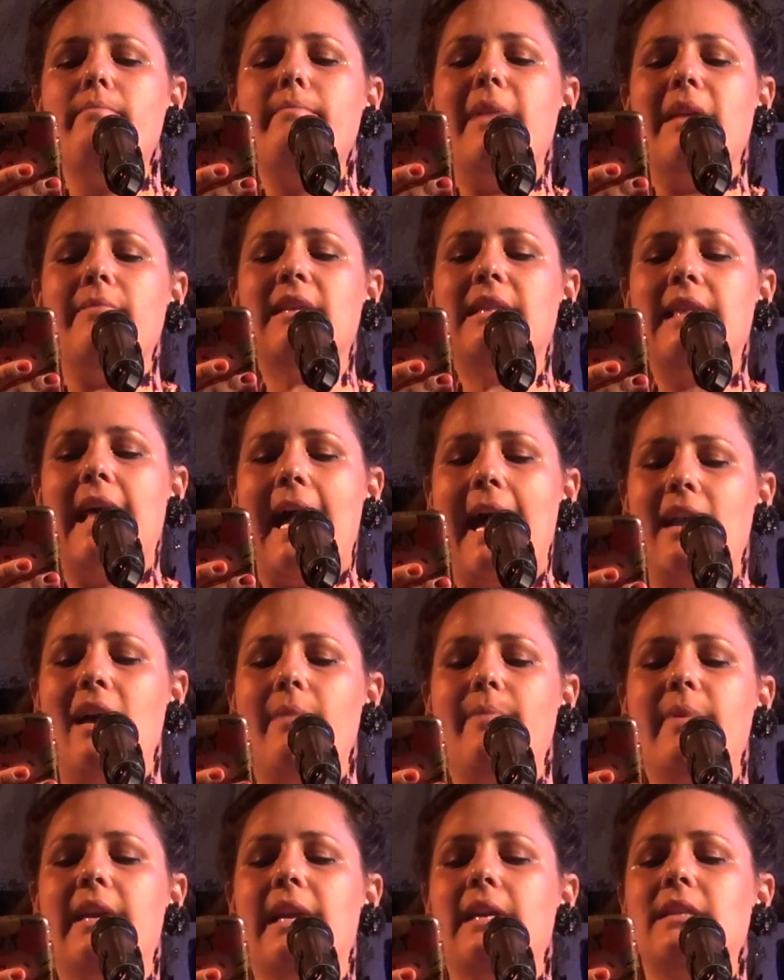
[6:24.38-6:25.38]
Maybe that,
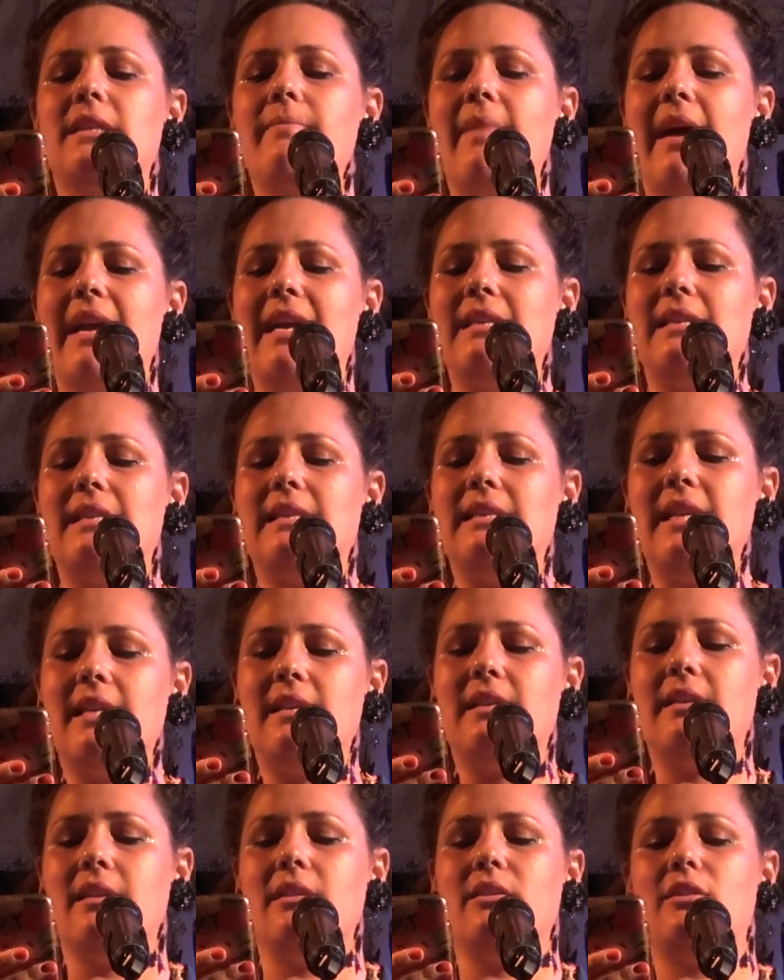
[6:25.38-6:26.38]
up against my
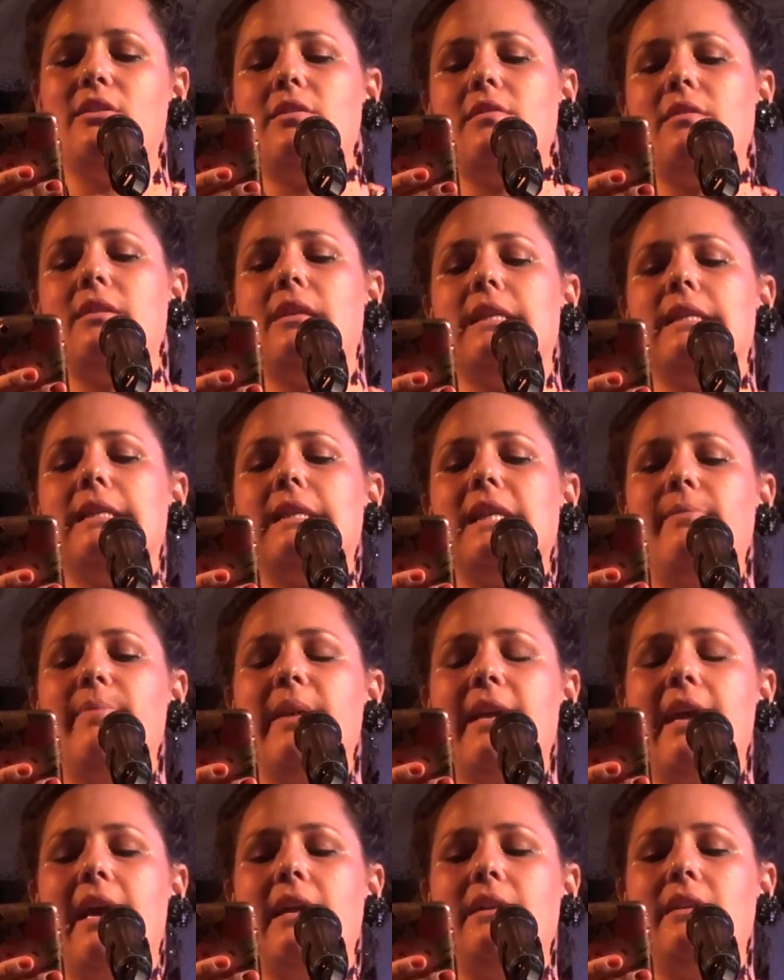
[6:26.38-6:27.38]
insistence, stirred the
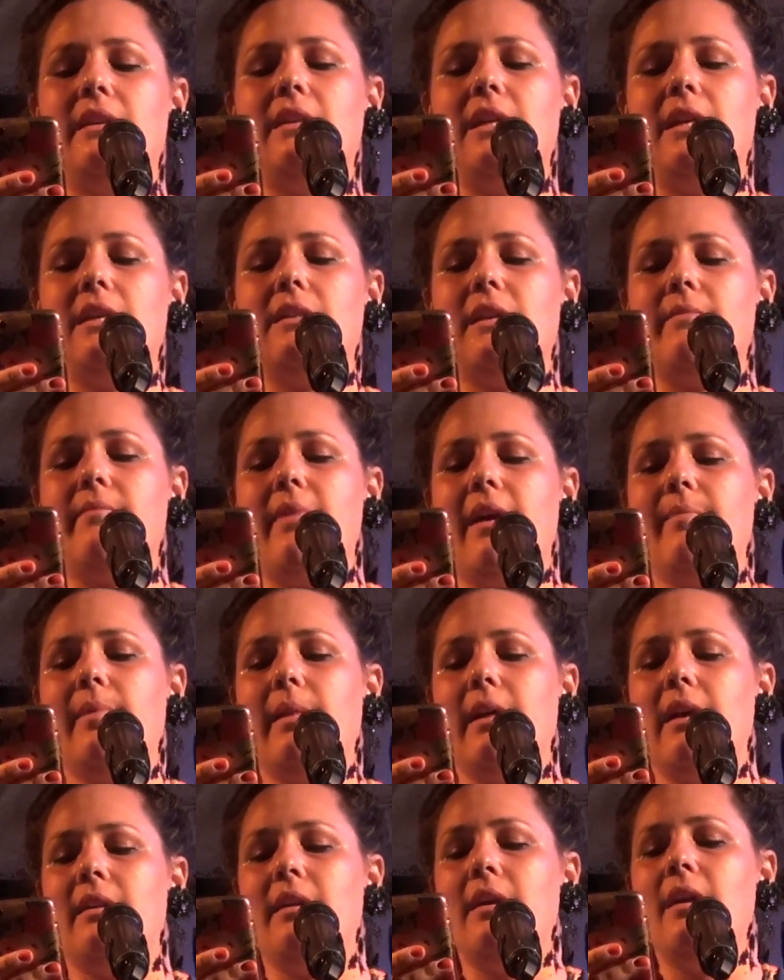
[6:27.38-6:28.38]
sleeping entities in my
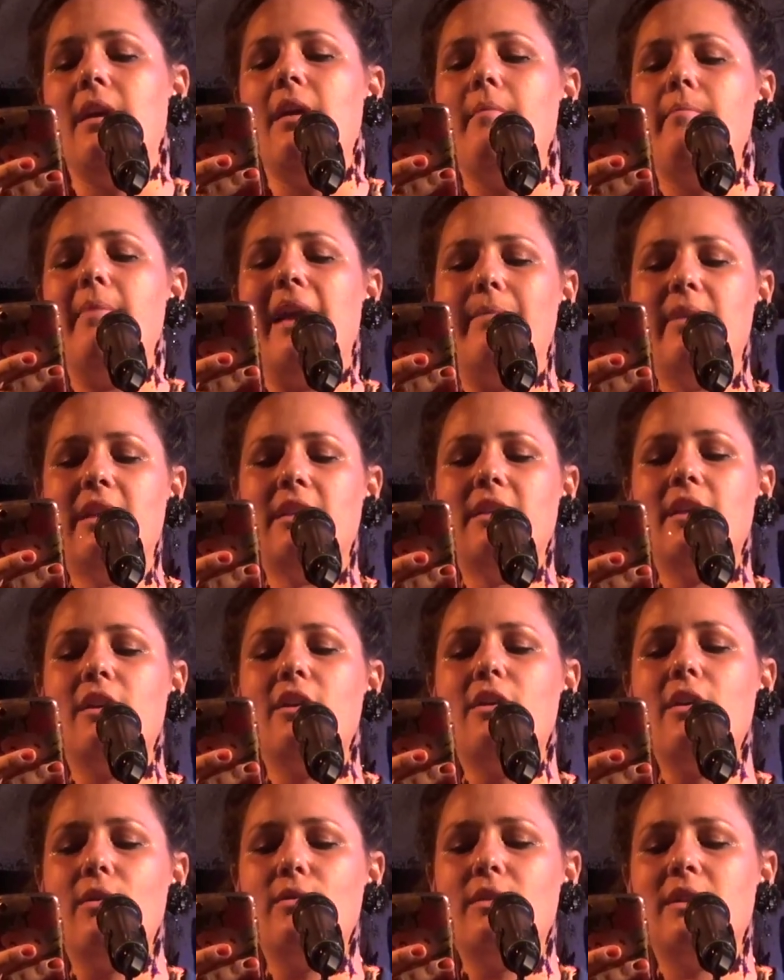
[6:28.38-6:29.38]
blood. Maybe she
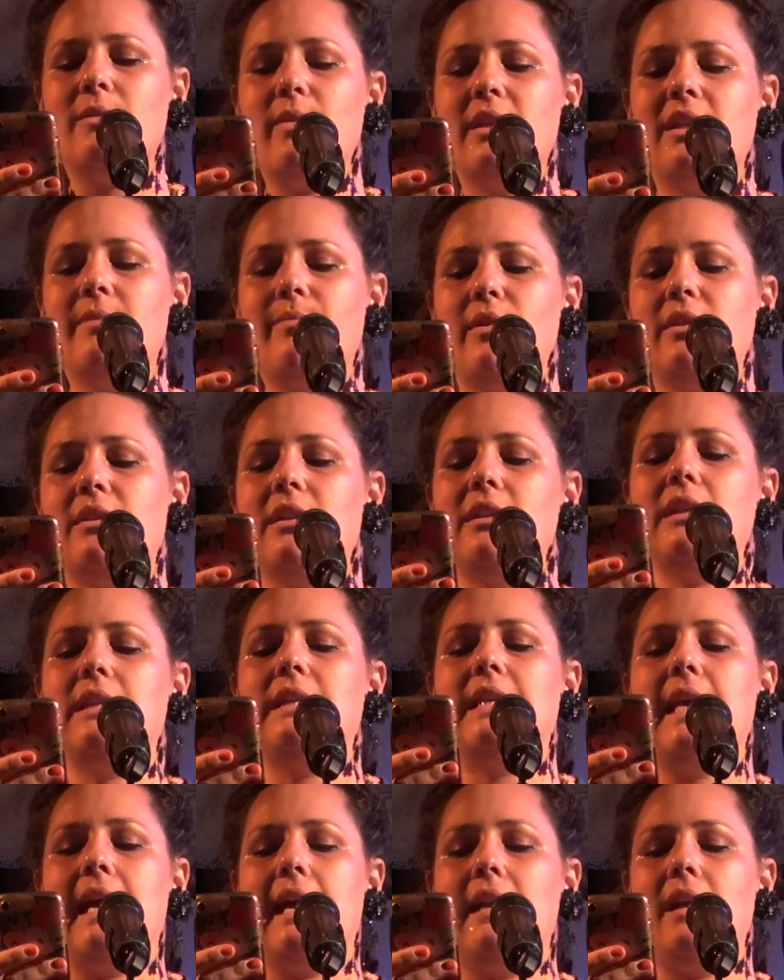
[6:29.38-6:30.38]
ghost whispered to the
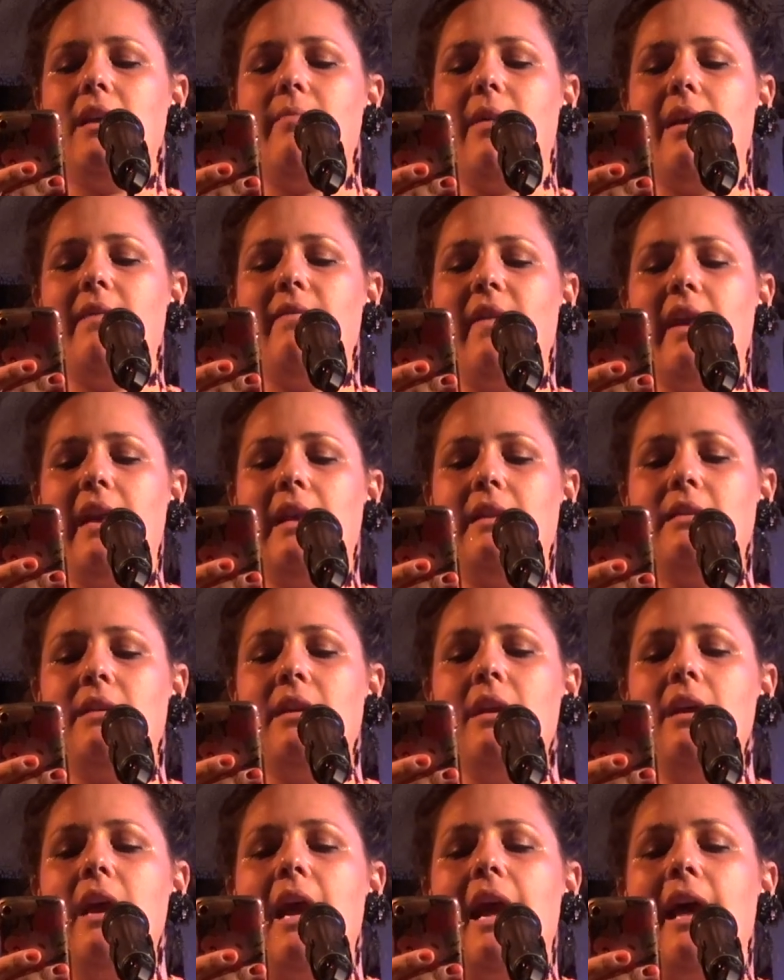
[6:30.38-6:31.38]
dead in my veins
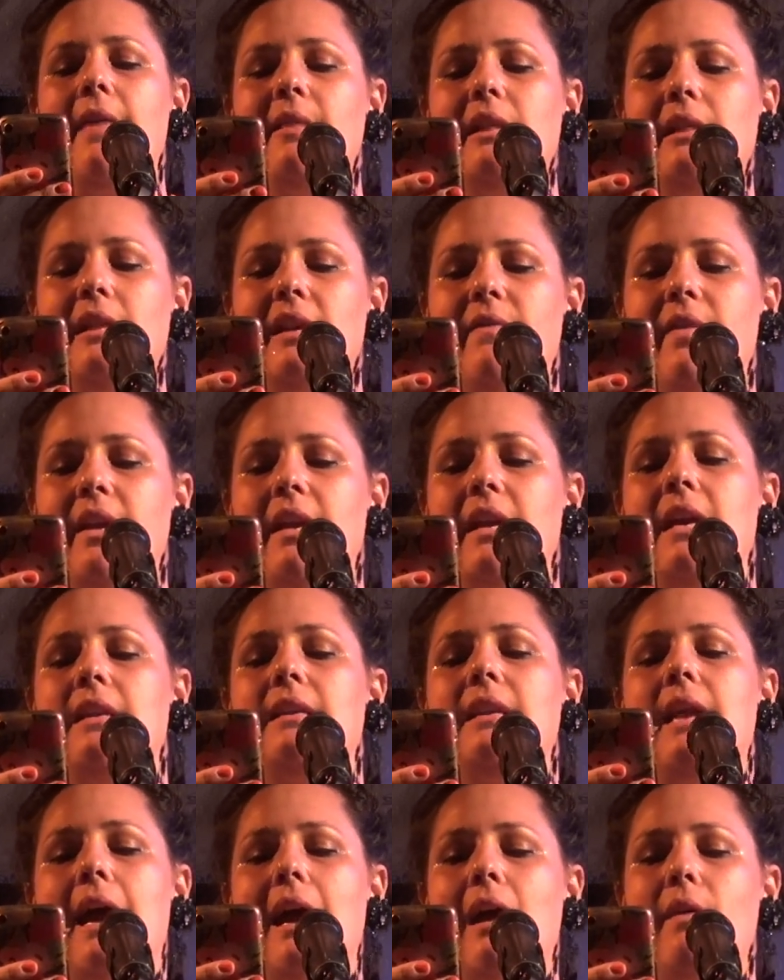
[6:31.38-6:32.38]
and the living, and
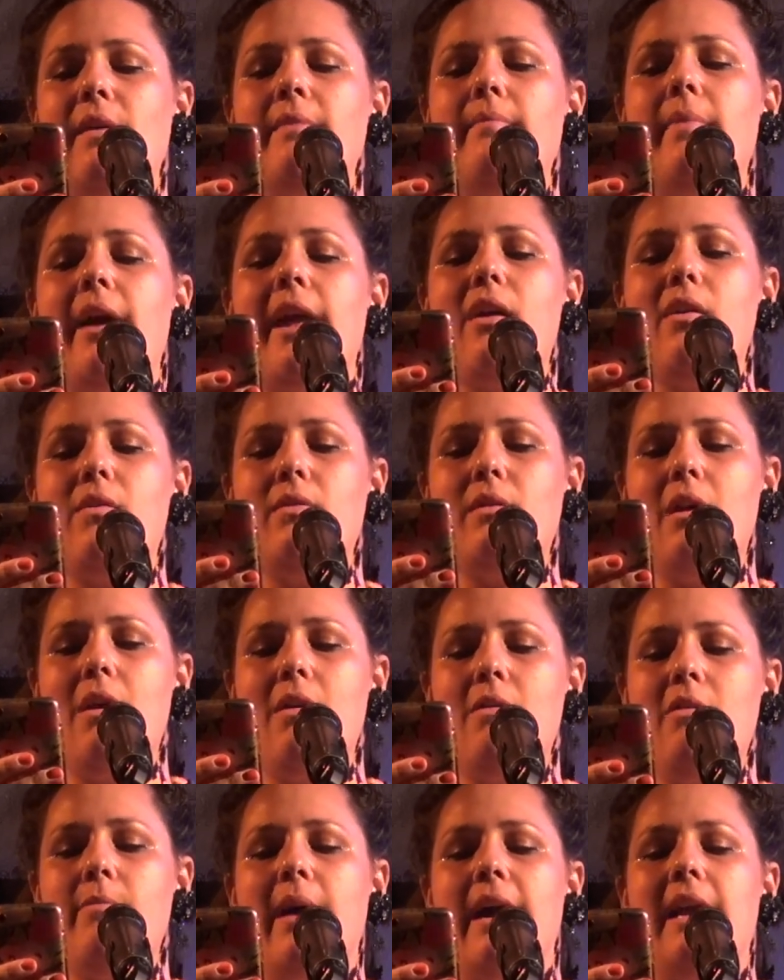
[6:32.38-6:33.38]
now in my own
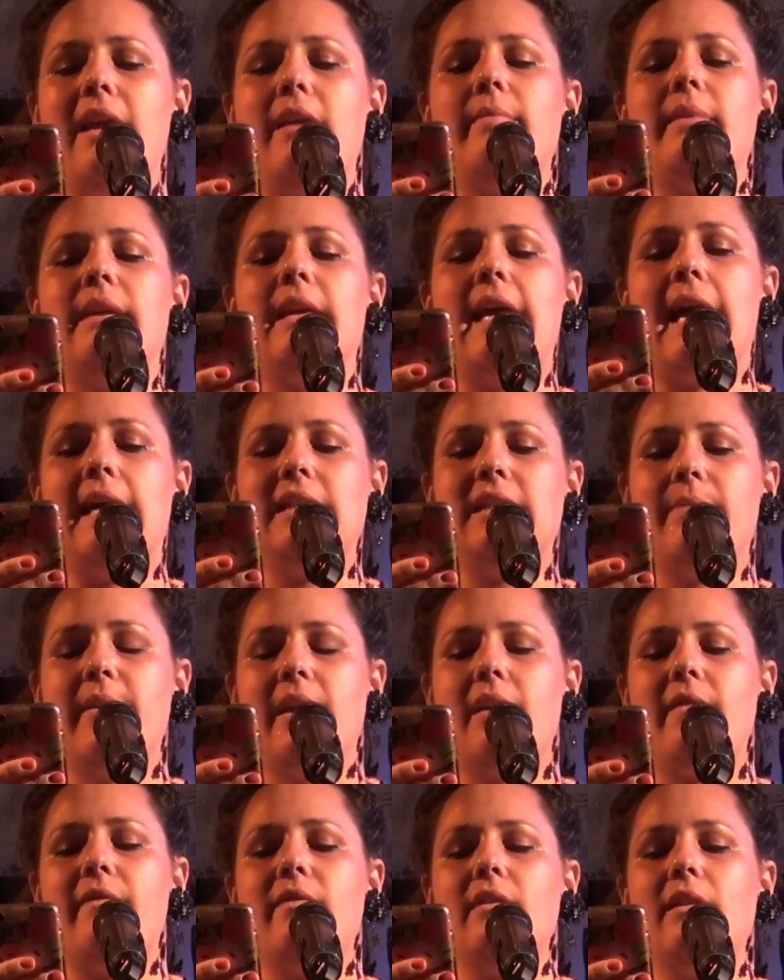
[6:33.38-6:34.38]
home I am
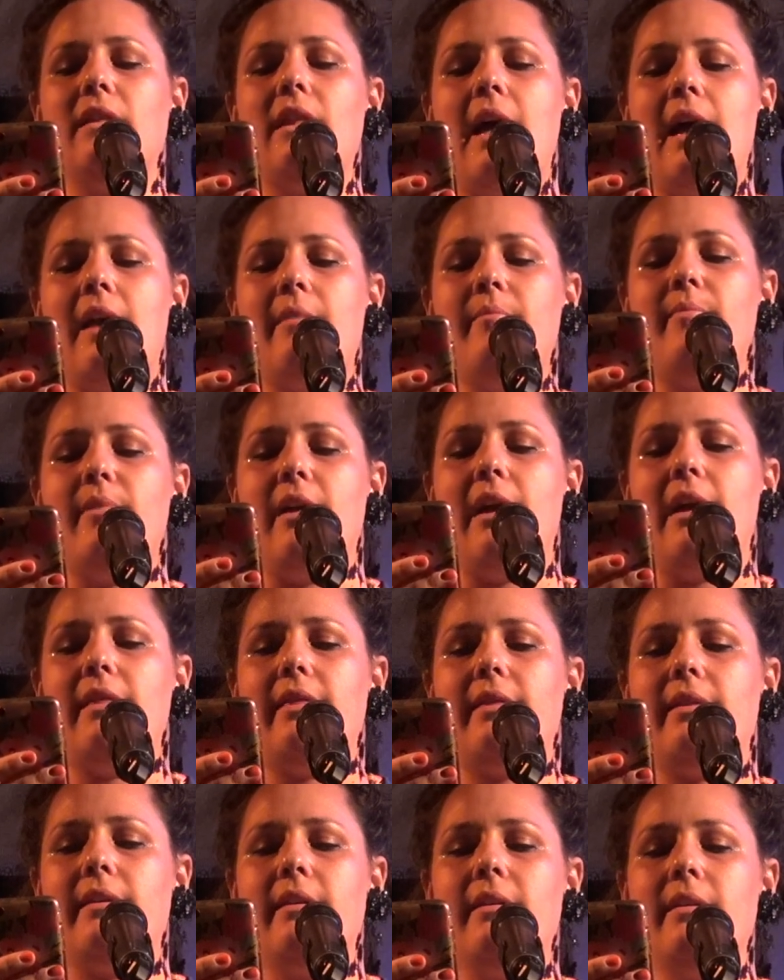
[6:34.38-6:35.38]
gasping for Lyme
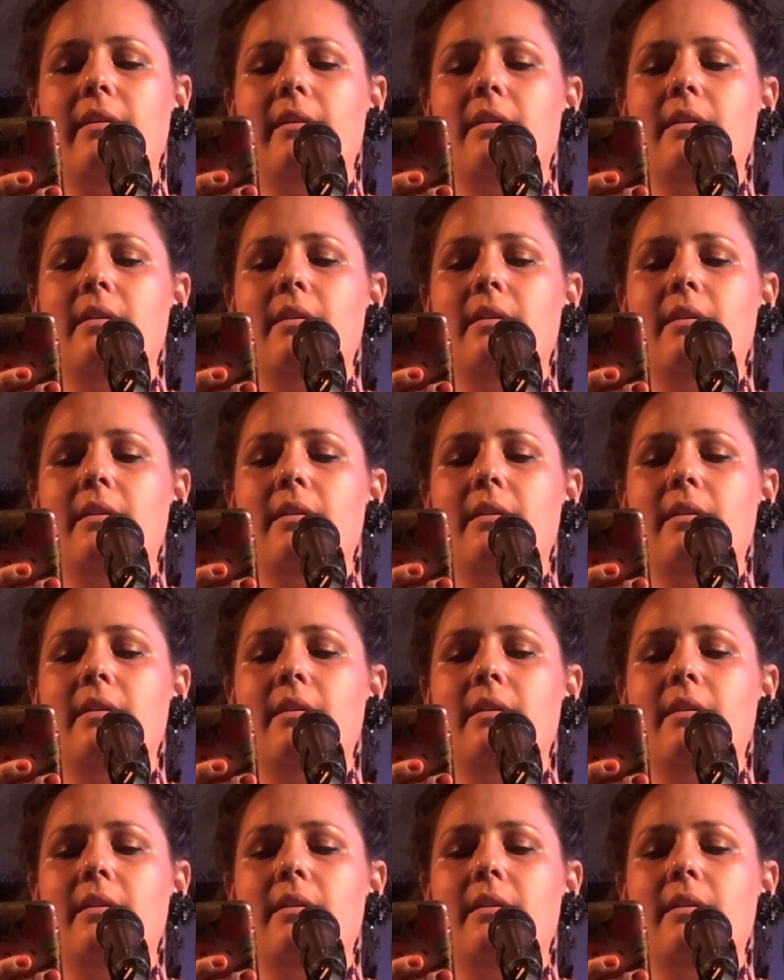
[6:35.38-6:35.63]
breath.